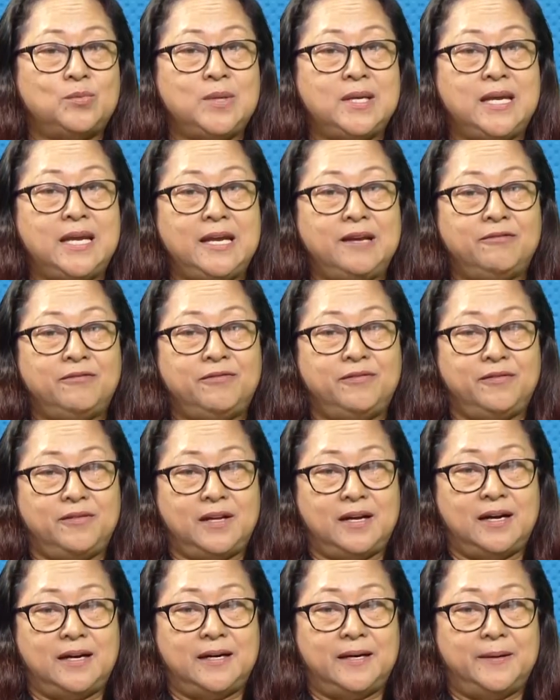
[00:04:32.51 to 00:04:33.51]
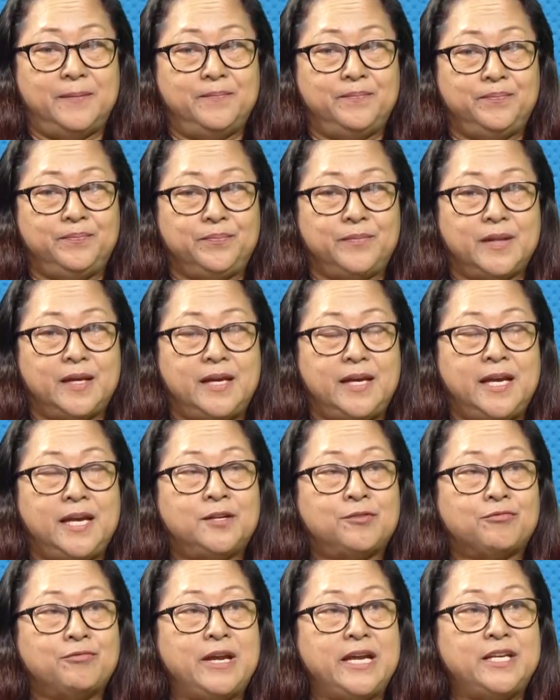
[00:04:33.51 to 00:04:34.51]
We gave,
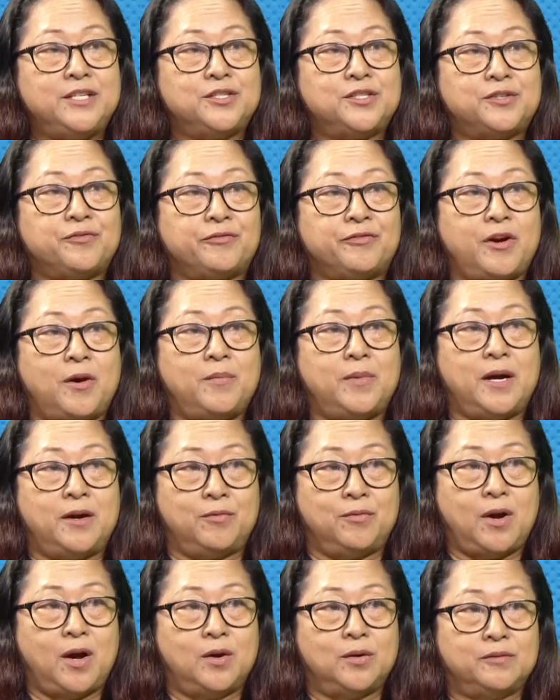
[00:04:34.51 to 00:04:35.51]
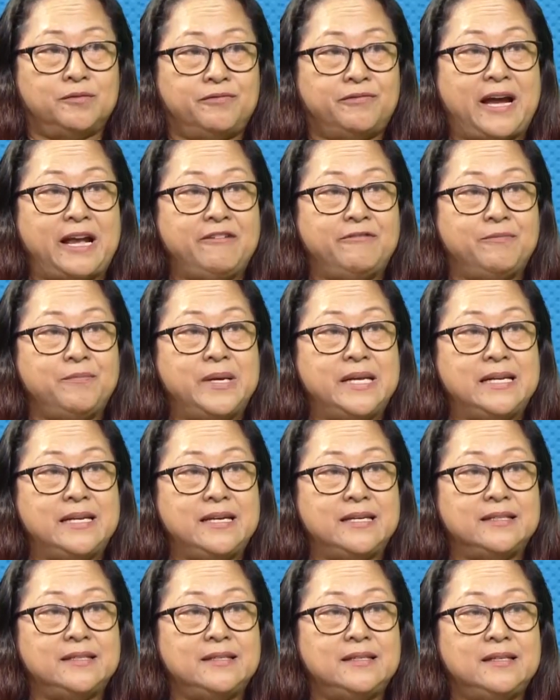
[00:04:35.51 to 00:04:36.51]
it ranged from around $5
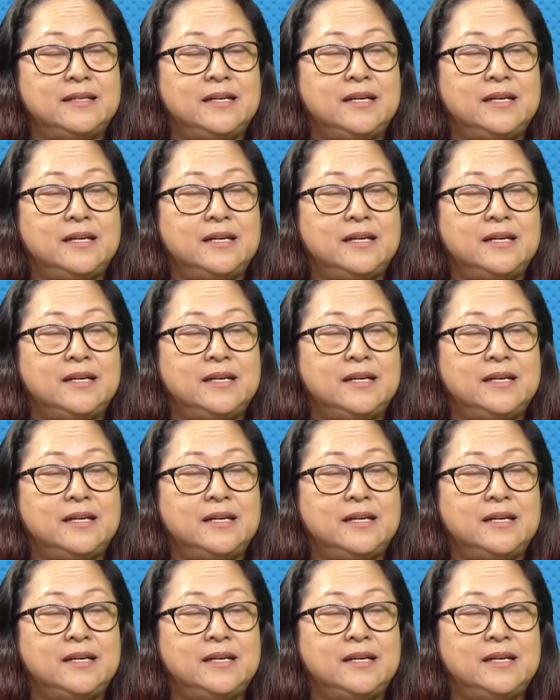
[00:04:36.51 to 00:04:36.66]
million